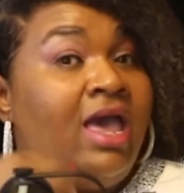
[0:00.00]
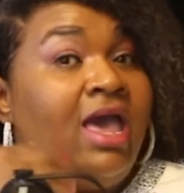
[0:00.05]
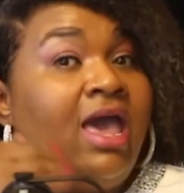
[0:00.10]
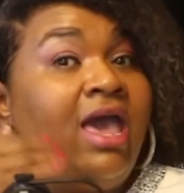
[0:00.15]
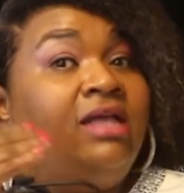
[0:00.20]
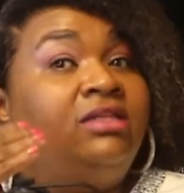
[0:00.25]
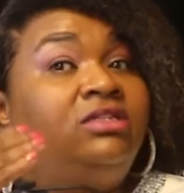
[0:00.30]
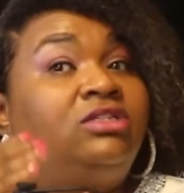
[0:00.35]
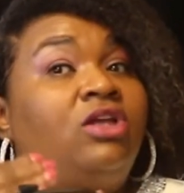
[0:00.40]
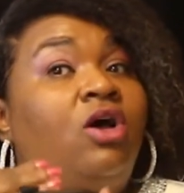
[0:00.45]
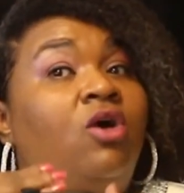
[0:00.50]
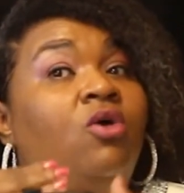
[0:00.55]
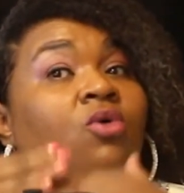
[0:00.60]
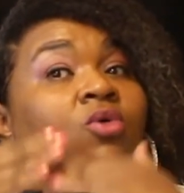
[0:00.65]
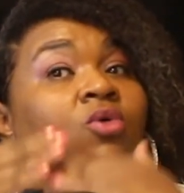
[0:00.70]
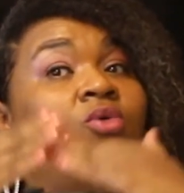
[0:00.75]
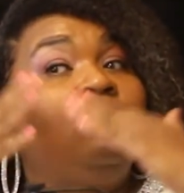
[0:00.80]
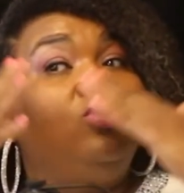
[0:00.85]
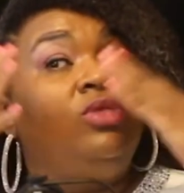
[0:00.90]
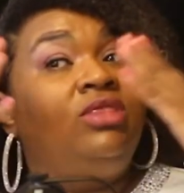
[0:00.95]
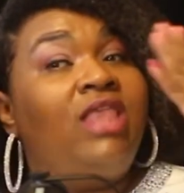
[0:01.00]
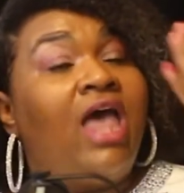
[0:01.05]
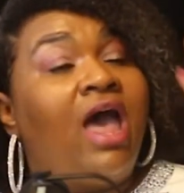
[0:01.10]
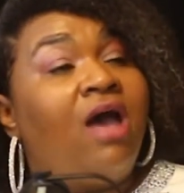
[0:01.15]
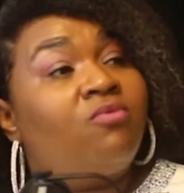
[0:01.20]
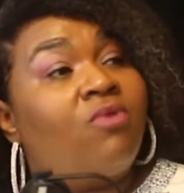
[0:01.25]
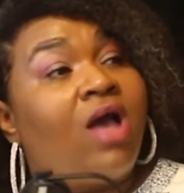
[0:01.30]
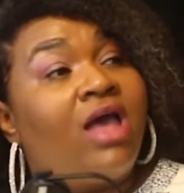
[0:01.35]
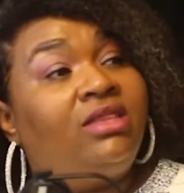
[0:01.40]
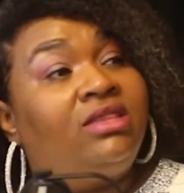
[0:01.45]
And so
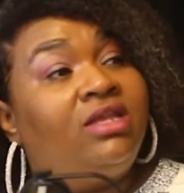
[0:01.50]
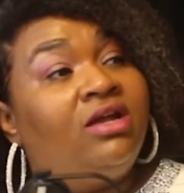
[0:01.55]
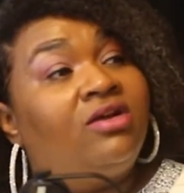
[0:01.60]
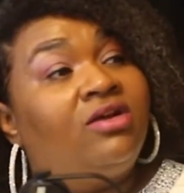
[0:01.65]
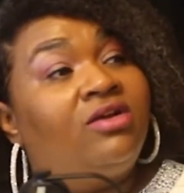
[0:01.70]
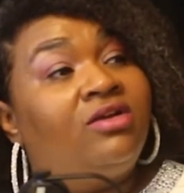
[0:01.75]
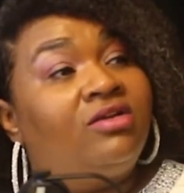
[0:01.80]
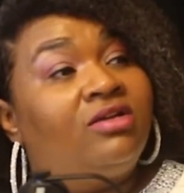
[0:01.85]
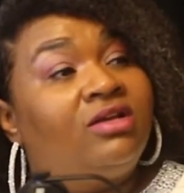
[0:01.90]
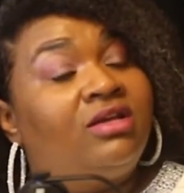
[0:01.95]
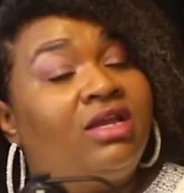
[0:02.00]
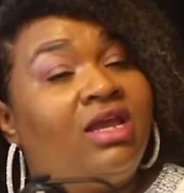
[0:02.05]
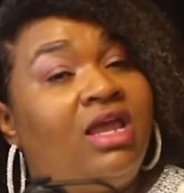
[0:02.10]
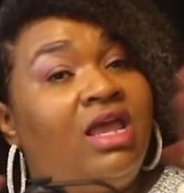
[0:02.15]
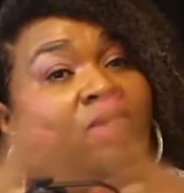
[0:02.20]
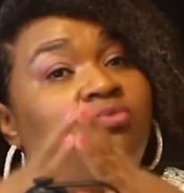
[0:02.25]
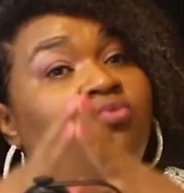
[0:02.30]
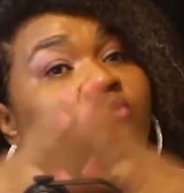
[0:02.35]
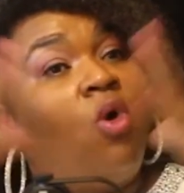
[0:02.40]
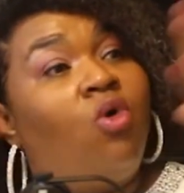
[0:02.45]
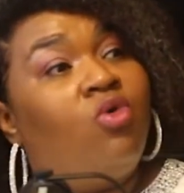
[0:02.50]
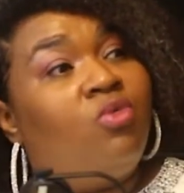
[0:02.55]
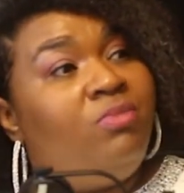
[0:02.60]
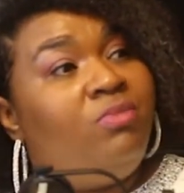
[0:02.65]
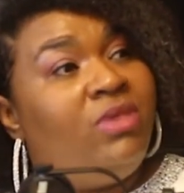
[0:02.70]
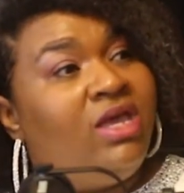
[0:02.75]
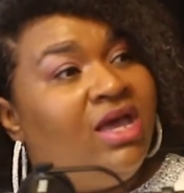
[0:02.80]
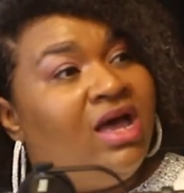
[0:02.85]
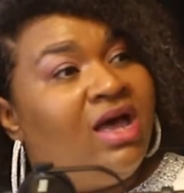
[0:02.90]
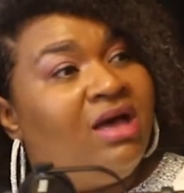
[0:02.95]
that right there, it woke
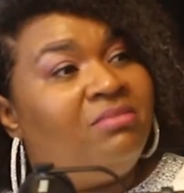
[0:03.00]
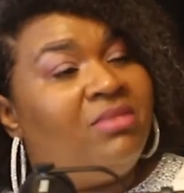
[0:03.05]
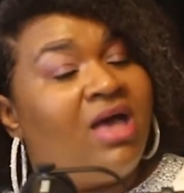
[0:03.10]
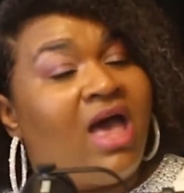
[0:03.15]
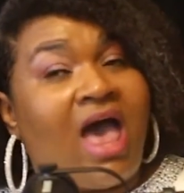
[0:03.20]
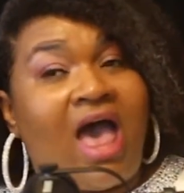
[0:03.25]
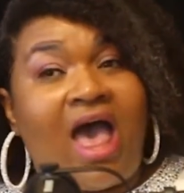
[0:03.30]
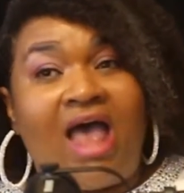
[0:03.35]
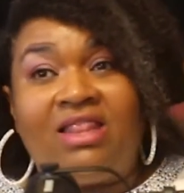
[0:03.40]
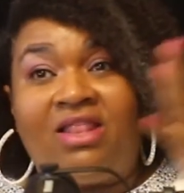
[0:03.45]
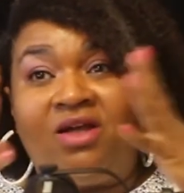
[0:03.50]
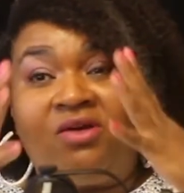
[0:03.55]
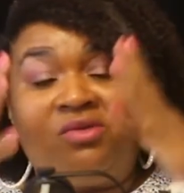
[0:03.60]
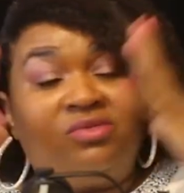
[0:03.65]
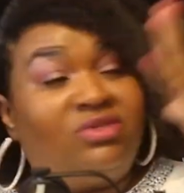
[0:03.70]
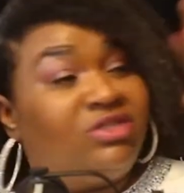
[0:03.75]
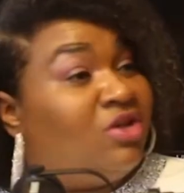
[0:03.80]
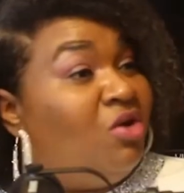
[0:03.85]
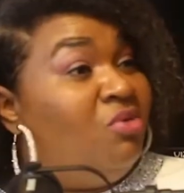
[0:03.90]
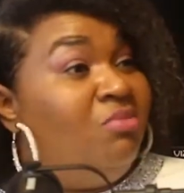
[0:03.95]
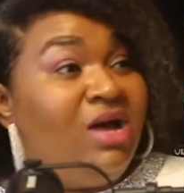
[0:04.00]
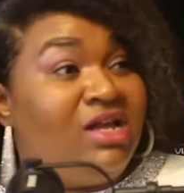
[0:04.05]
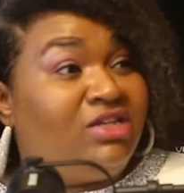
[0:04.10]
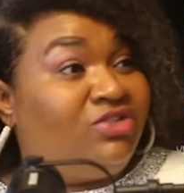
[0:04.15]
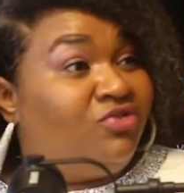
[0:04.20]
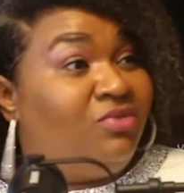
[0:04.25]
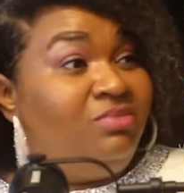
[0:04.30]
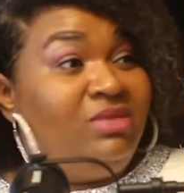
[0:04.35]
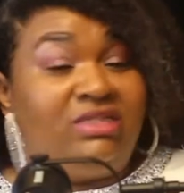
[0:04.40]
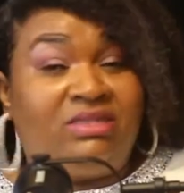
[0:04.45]
me up. I learned so much
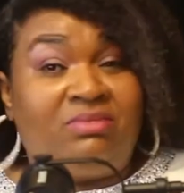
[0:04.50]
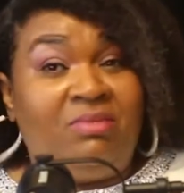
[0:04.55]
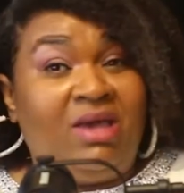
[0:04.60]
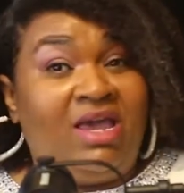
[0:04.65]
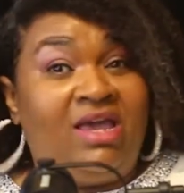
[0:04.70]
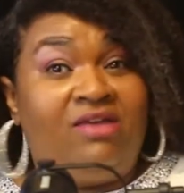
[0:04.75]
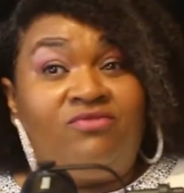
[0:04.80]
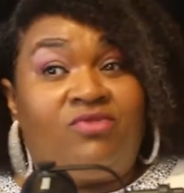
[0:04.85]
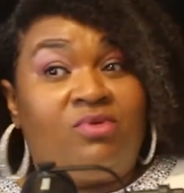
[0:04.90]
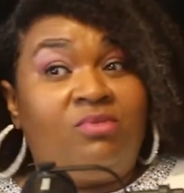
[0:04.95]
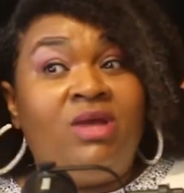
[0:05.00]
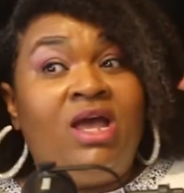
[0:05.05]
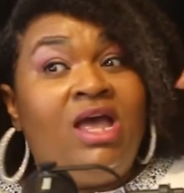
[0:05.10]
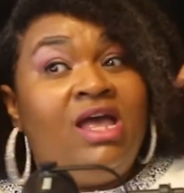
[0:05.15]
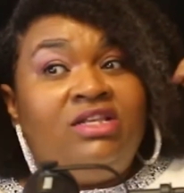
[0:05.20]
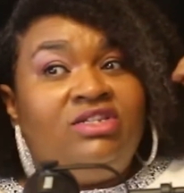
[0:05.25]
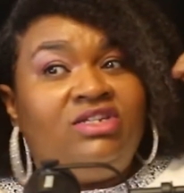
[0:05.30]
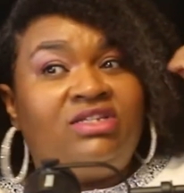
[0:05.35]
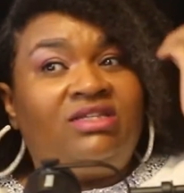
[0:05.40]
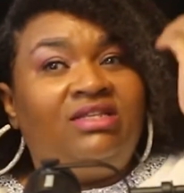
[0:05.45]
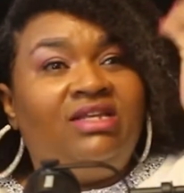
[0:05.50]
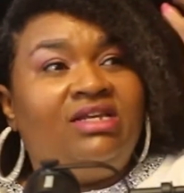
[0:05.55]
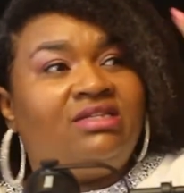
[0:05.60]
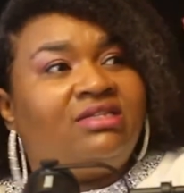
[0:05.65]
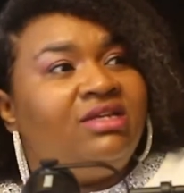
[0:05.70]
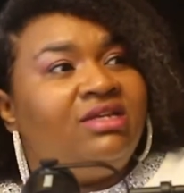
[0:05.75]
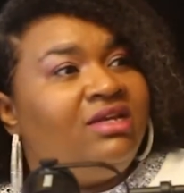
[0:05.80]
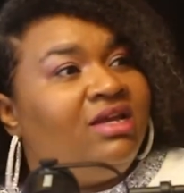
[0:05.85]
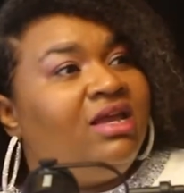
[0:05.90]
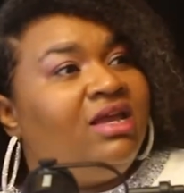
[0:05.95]
from this man, from just
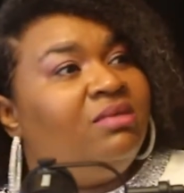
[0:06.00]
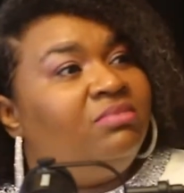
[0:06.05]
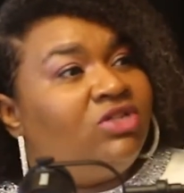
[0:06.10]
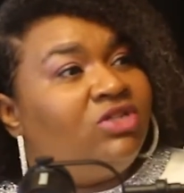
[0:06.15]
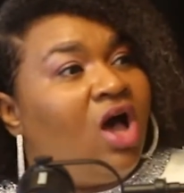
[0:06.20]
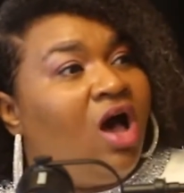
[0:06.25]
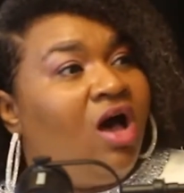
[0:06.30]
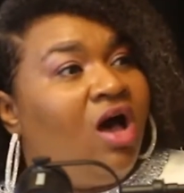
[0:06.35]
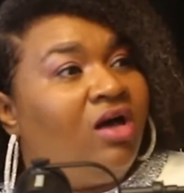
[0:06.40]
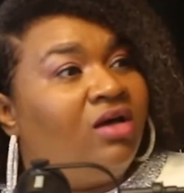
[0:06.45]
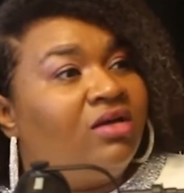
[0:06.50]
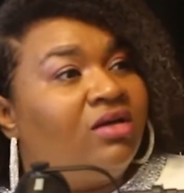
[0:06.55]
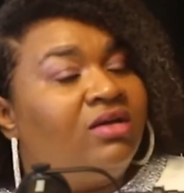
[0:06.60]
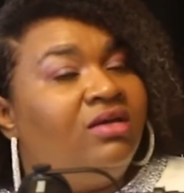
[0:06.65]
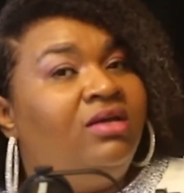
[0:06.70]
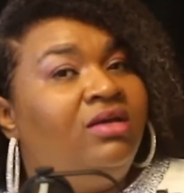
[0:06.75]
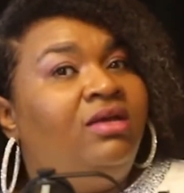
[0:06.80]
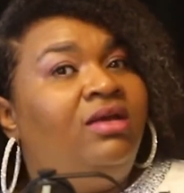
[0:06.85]
listening to him talk.